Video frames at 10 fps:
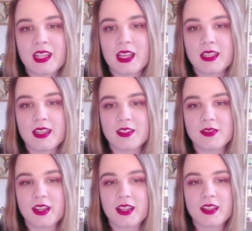Not a
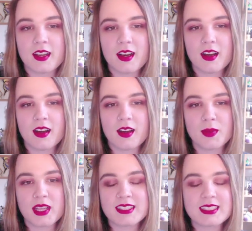fan.
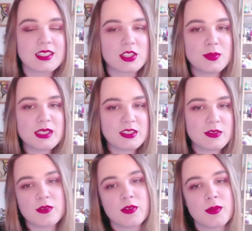It's a little bit
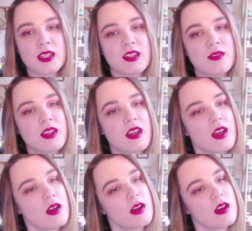different from the
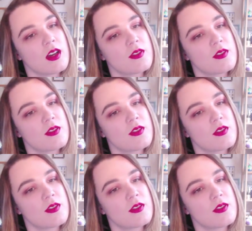Nivea.